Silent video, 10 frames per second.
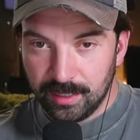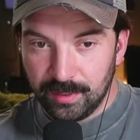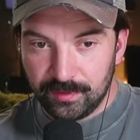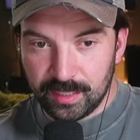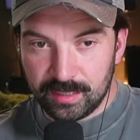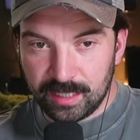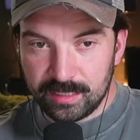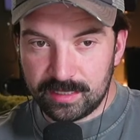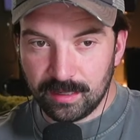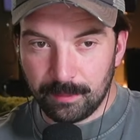
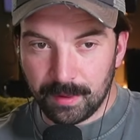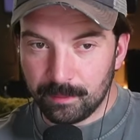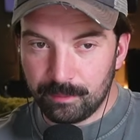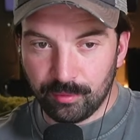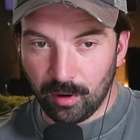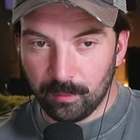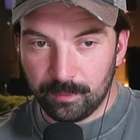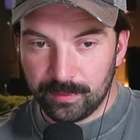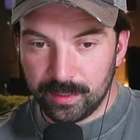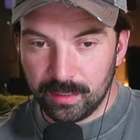These
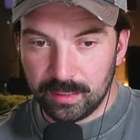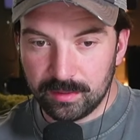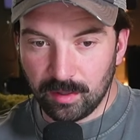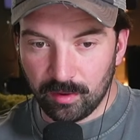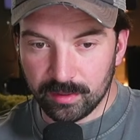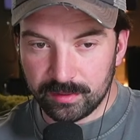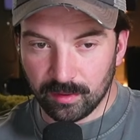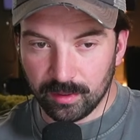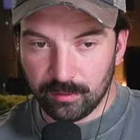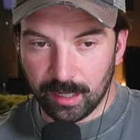artists
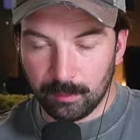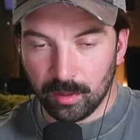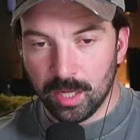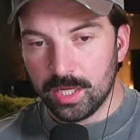are incredible.